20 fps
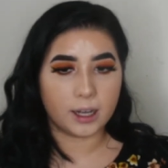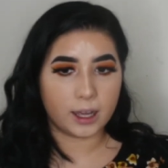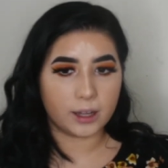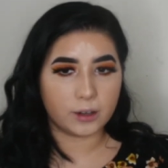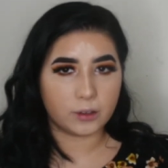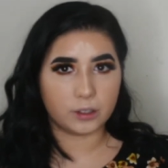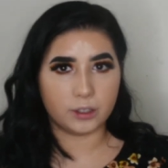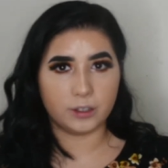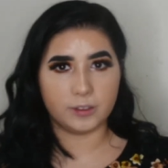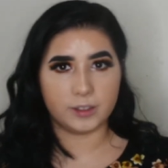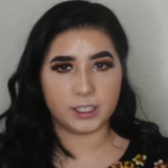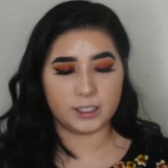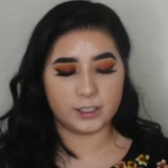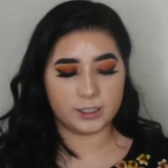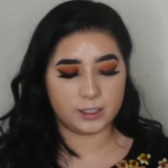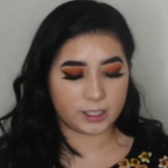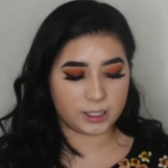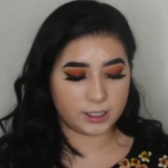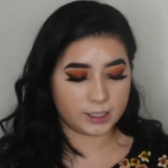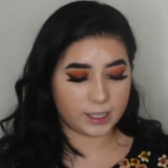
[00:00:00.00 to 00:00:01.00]
I don't know if this
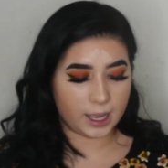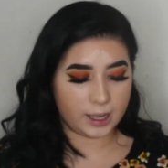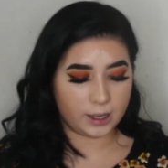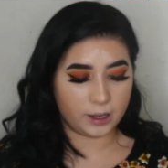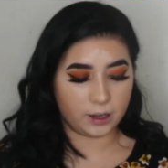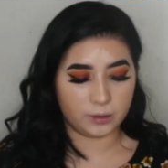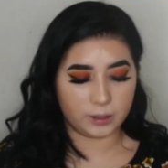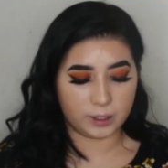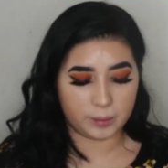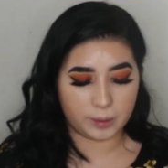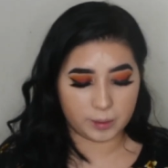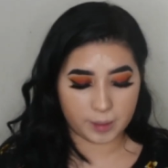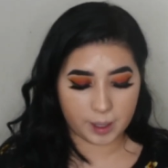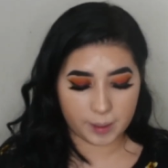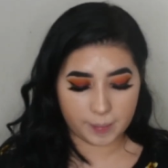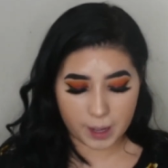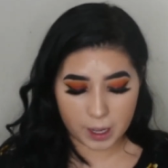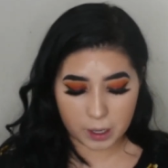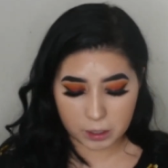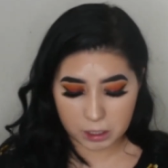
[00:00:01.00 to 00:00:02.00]
is because I already put
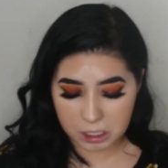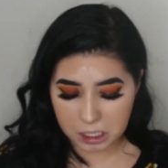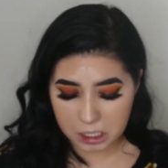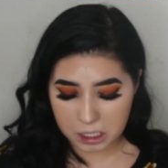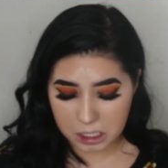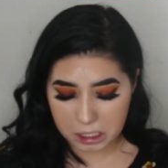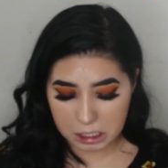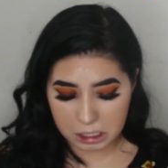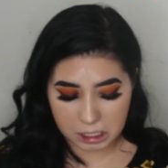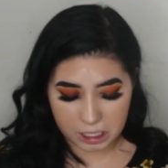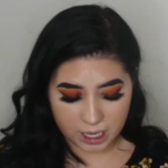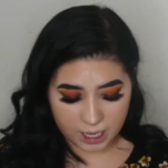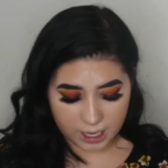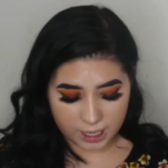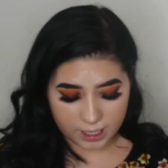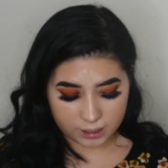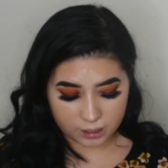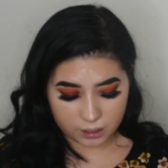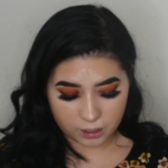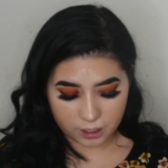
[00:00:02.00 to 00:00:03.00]
my powder on,
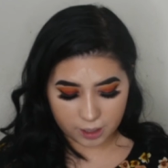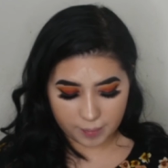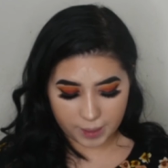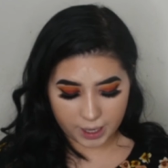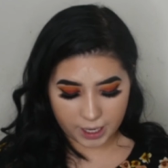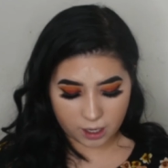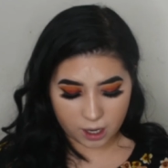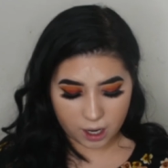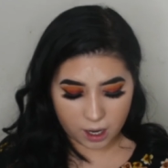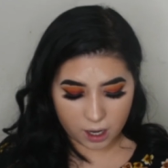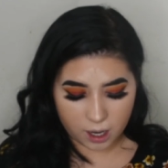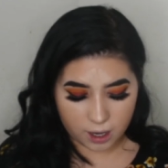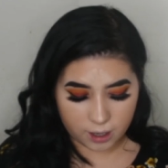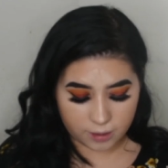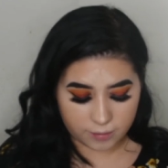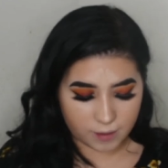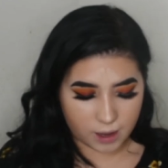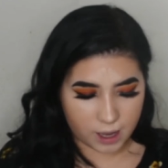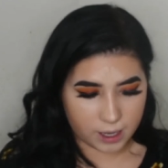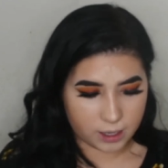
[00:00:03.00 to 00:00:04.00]
took it back
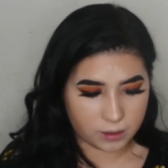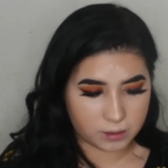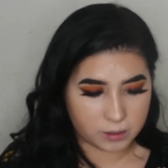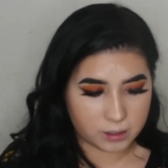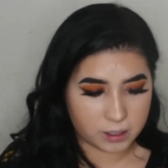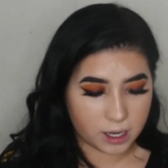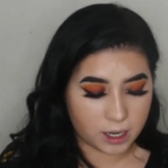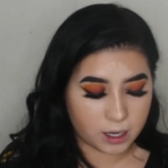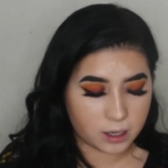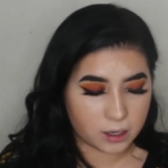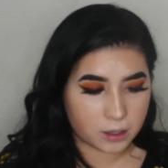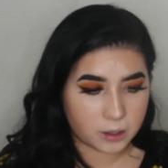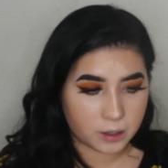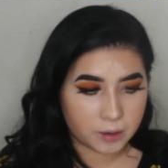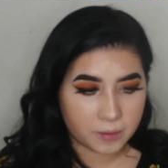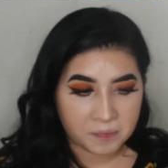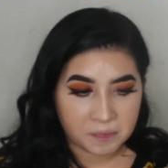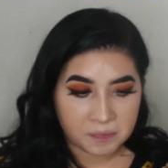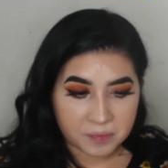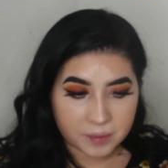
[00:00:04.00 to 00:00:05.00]
off. I don't know.